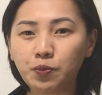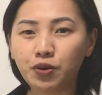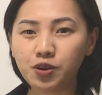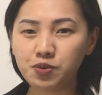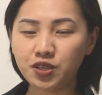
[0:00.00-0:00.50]

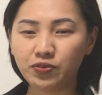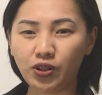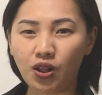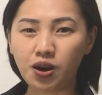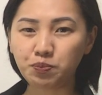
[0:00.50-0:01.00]
purposeful
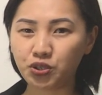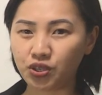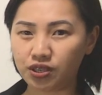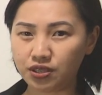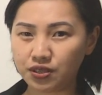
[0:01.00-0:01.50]

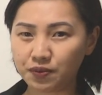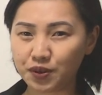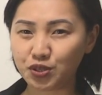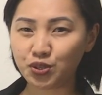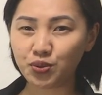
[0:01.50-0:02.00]
options for
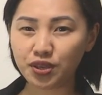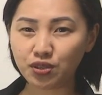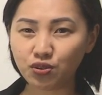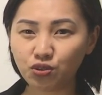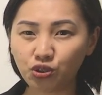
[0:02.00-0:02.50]
students
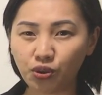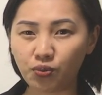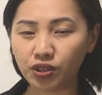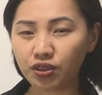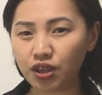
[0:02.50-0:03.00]
to show
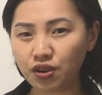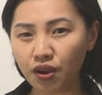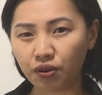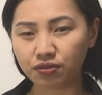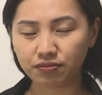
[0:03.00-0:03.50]
what they
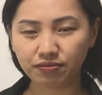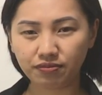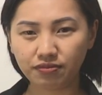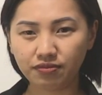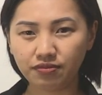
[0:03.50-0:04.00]
know?
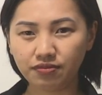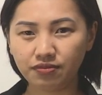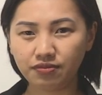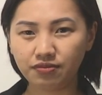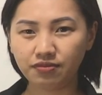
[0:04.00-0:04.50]

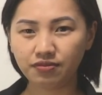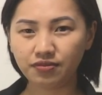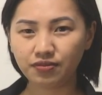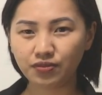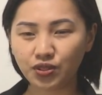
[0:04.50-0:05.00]

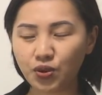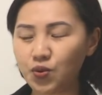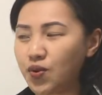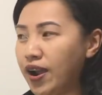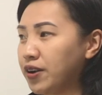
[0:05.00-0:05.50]
So,
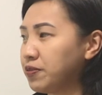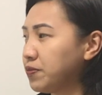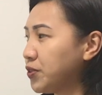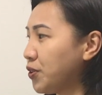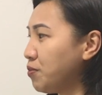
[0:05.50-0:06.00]

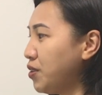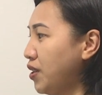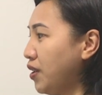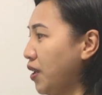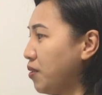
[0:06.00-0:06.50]
after
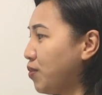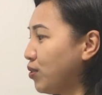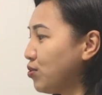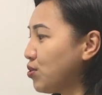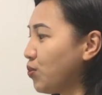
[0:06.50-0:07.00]
being able
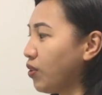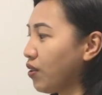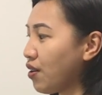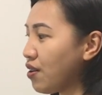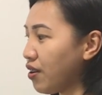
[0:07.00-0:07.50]
to
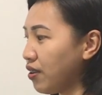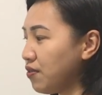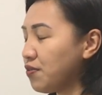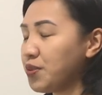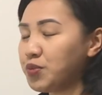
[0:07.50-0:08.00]
learn
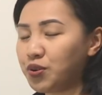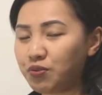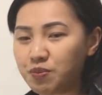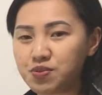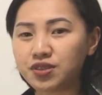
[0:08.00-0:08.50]
from your
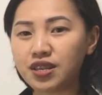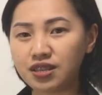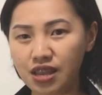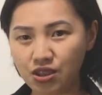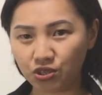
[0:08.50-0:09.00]

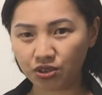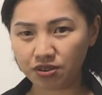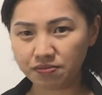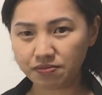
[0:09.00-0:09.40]
representation